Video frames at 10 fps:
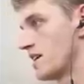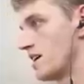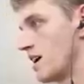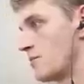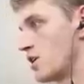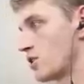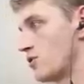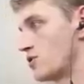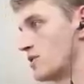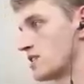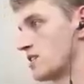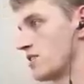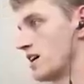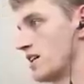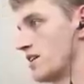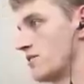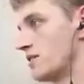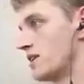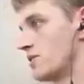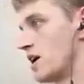I'm not going to risk it, okay?
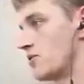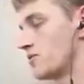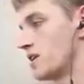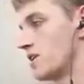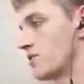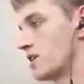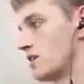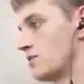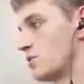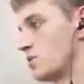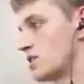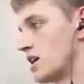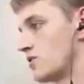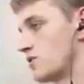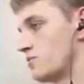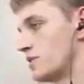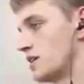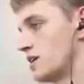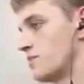They're out of now, okay? Pretty much out of it, yeah.